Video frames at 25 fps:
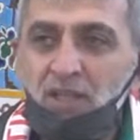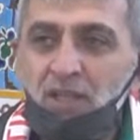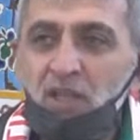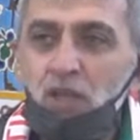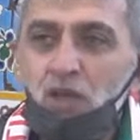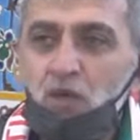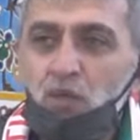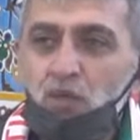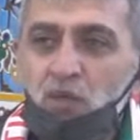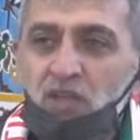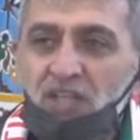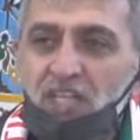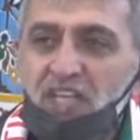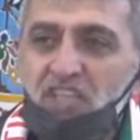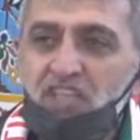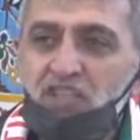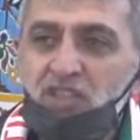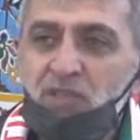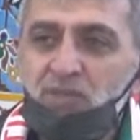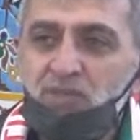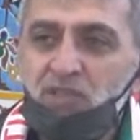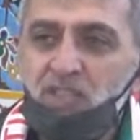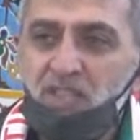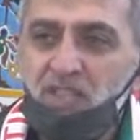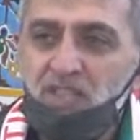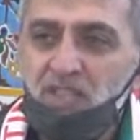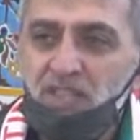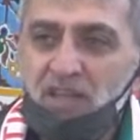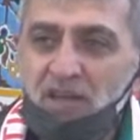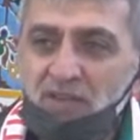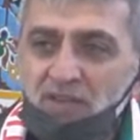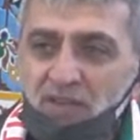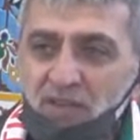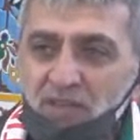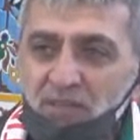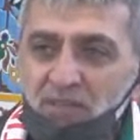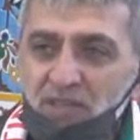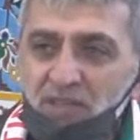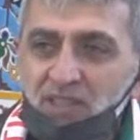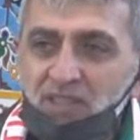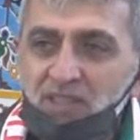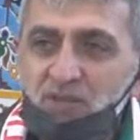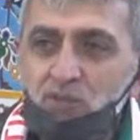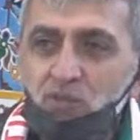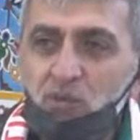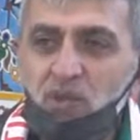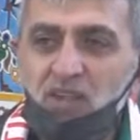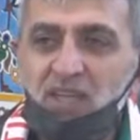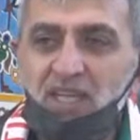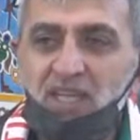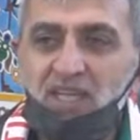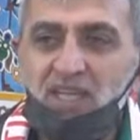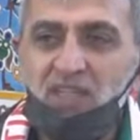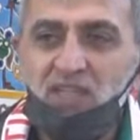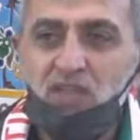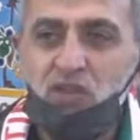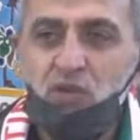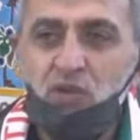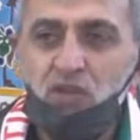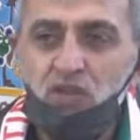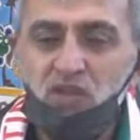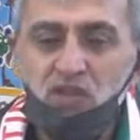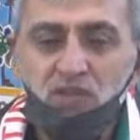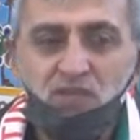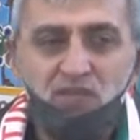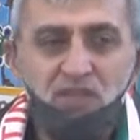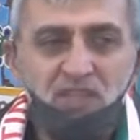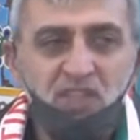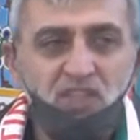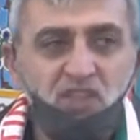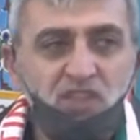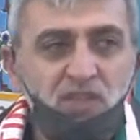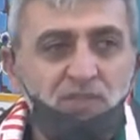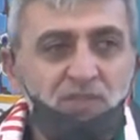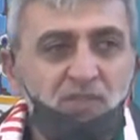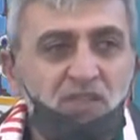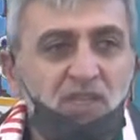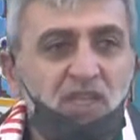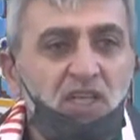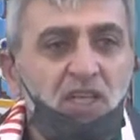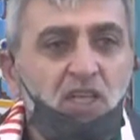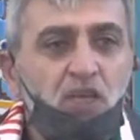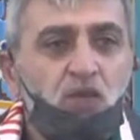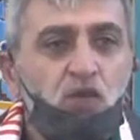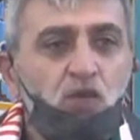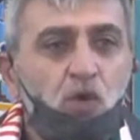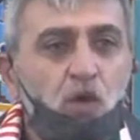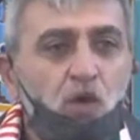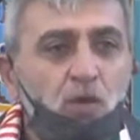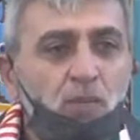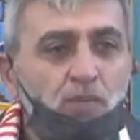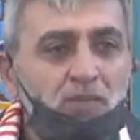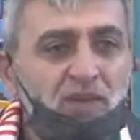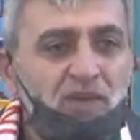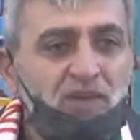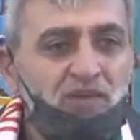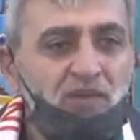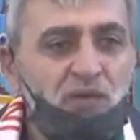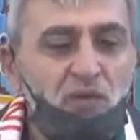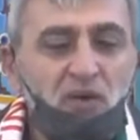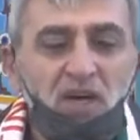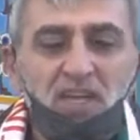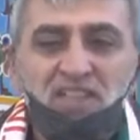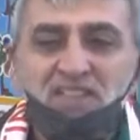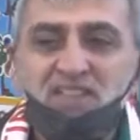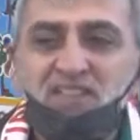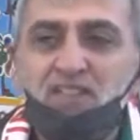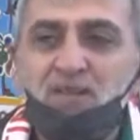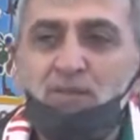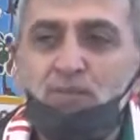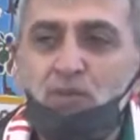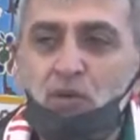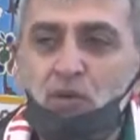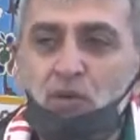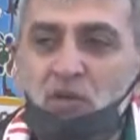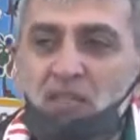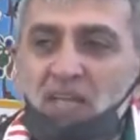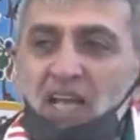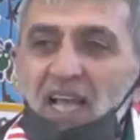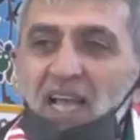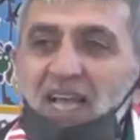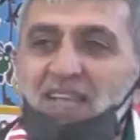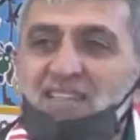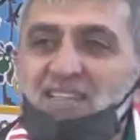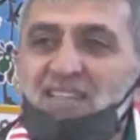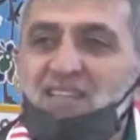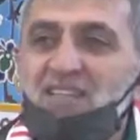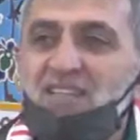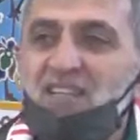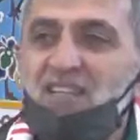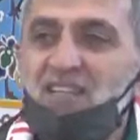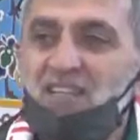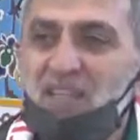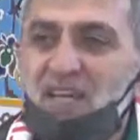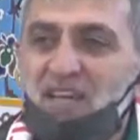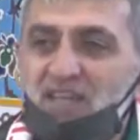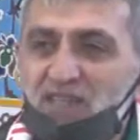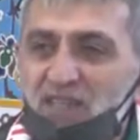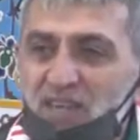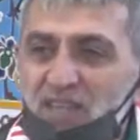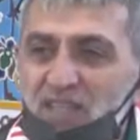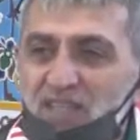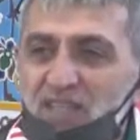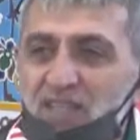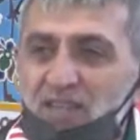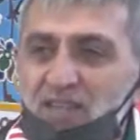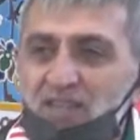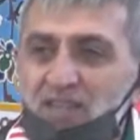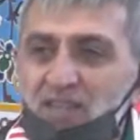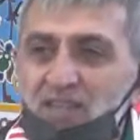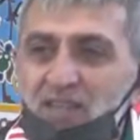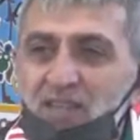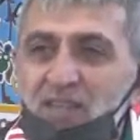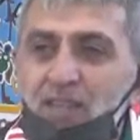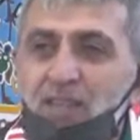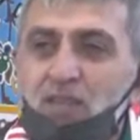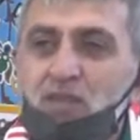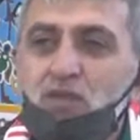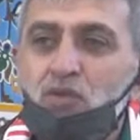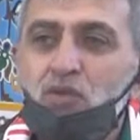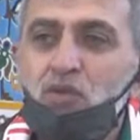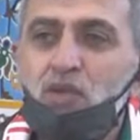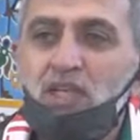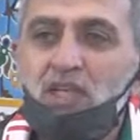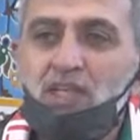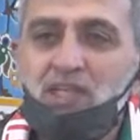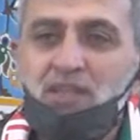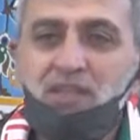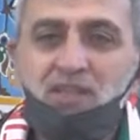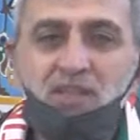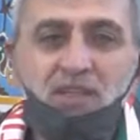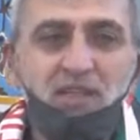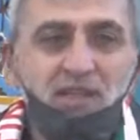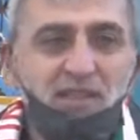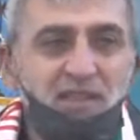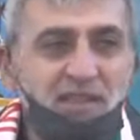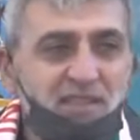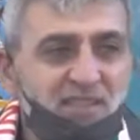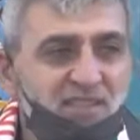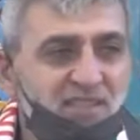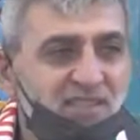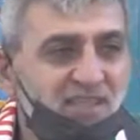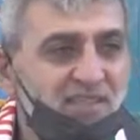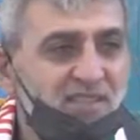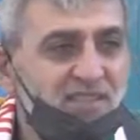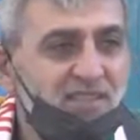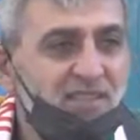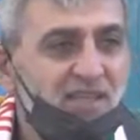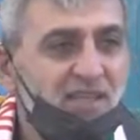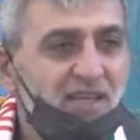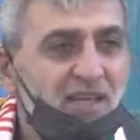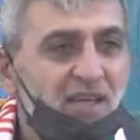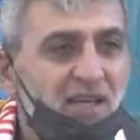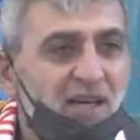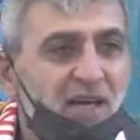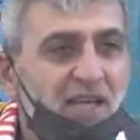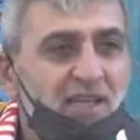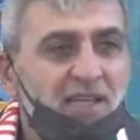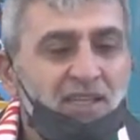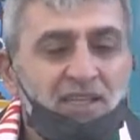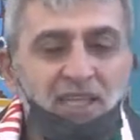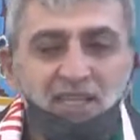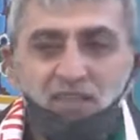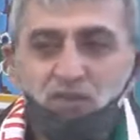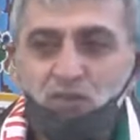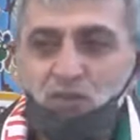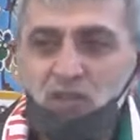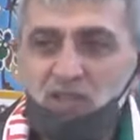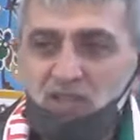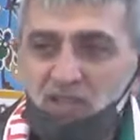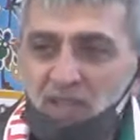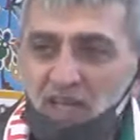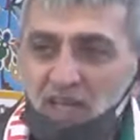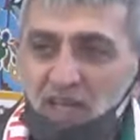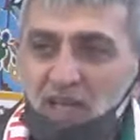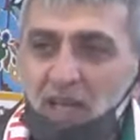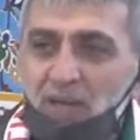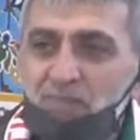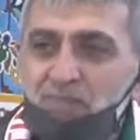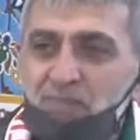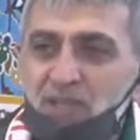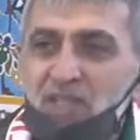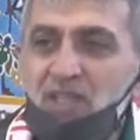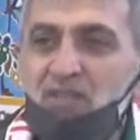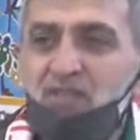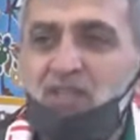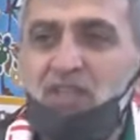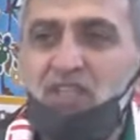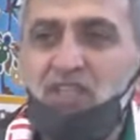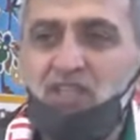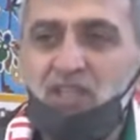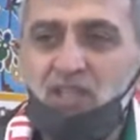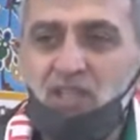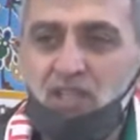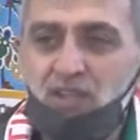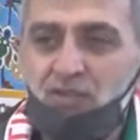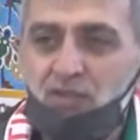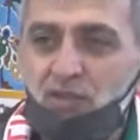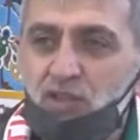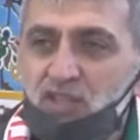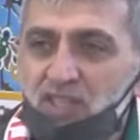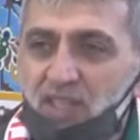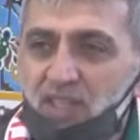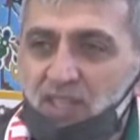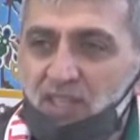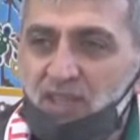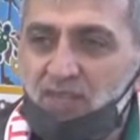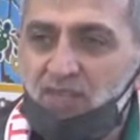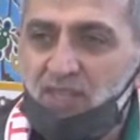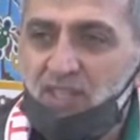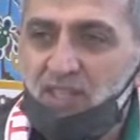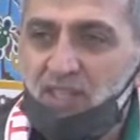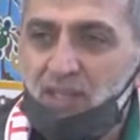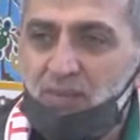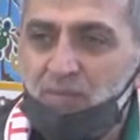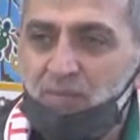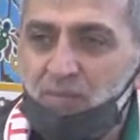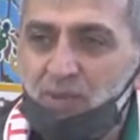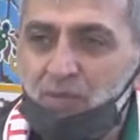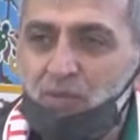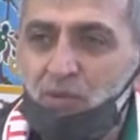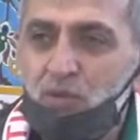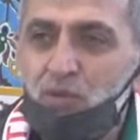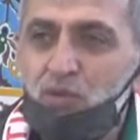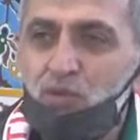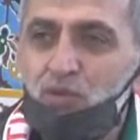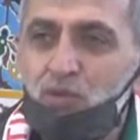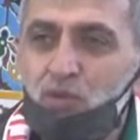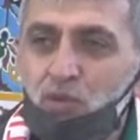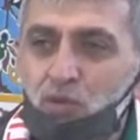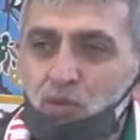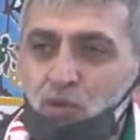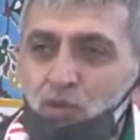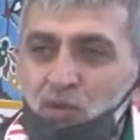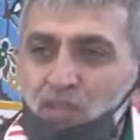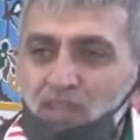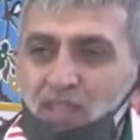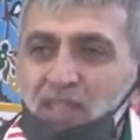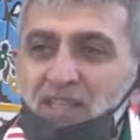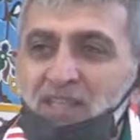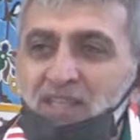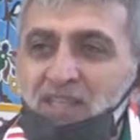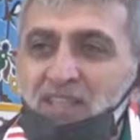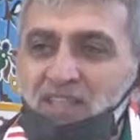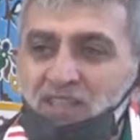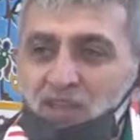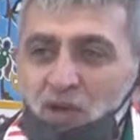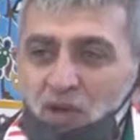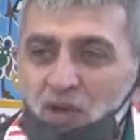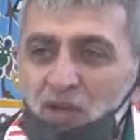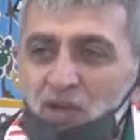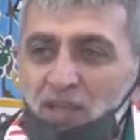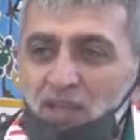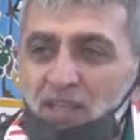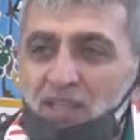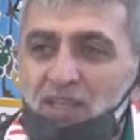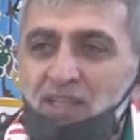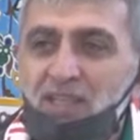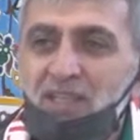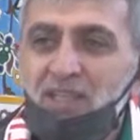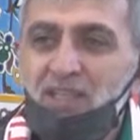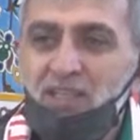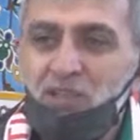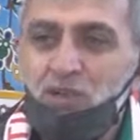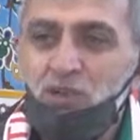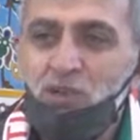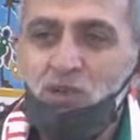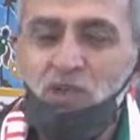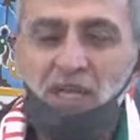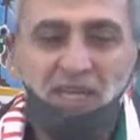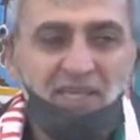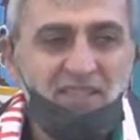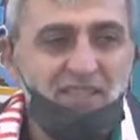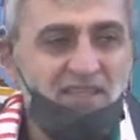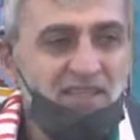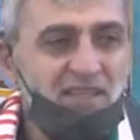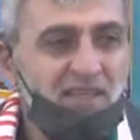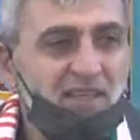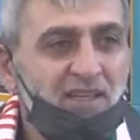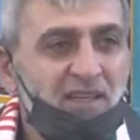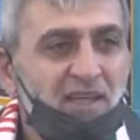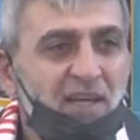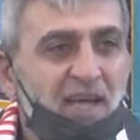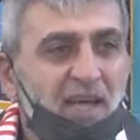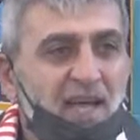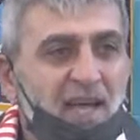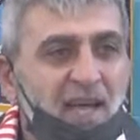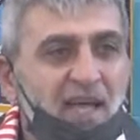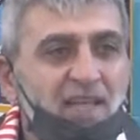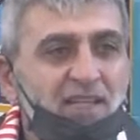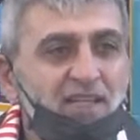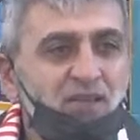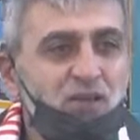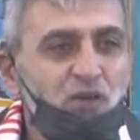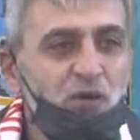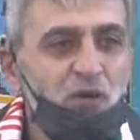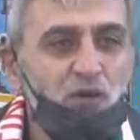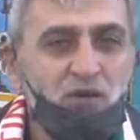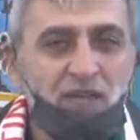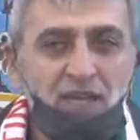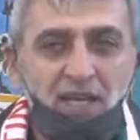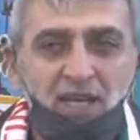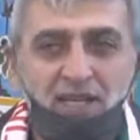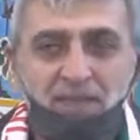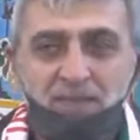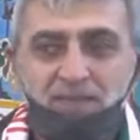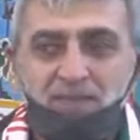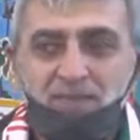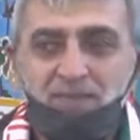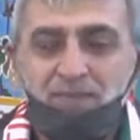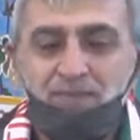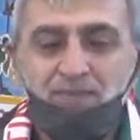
with the Egyptian government, with the Red Cross of Egypt, to open for us the border as a South African to enter this. And that's what a big victory for South African people to take this honor to Gaza, hand on hand.